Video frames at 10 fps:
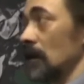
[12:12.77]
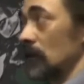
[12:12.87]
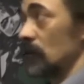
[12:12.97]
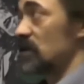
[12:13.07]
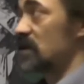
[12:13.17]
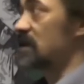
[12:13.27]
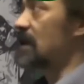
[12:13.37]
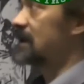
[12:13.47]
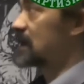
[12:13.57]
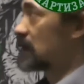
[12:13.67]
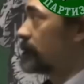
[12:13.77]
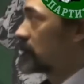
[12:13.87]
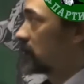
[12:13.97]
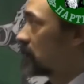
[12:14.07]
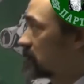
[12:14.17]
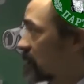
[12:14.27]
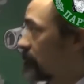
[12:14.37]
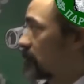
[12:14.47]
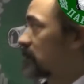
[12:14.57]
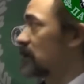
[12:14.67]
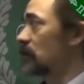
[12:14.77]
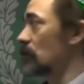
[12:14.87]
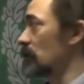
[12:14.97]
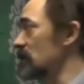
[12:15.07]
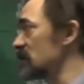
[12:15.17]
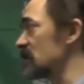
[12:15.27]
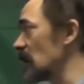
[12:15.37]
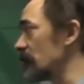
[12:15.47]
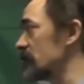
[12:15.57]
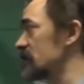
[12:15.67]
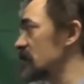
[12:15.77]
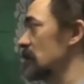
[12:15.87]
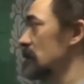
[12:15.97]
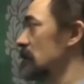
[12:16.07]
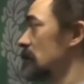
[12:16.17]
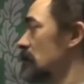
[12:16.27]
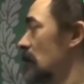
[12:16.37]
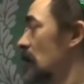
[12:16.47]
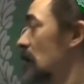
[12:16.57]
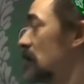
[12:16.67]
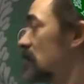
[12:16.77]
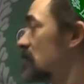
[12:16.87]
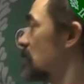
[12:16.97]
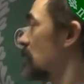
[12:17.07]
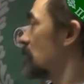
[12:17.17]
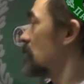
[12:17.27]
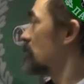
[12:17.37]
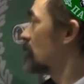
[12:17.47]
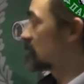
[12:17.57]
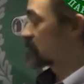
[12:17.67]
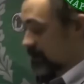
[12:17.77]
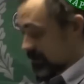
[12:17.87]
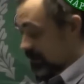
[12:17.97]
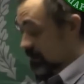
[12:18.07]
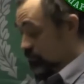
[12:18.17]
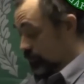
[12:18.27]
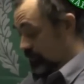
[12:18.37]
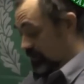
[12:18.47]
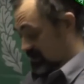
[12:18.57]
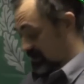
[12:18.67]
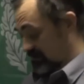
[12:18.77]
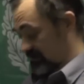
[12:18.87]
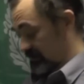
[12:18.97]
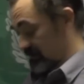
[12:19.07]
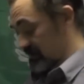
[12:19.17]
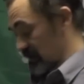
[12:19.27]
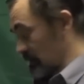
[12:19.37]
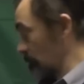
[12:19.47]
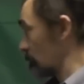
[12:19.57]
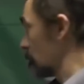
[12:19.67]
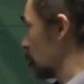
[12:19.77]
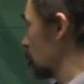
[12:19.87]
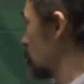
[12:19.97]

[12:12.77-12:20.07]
existing as a single system. So there's no goal of capturing ground. So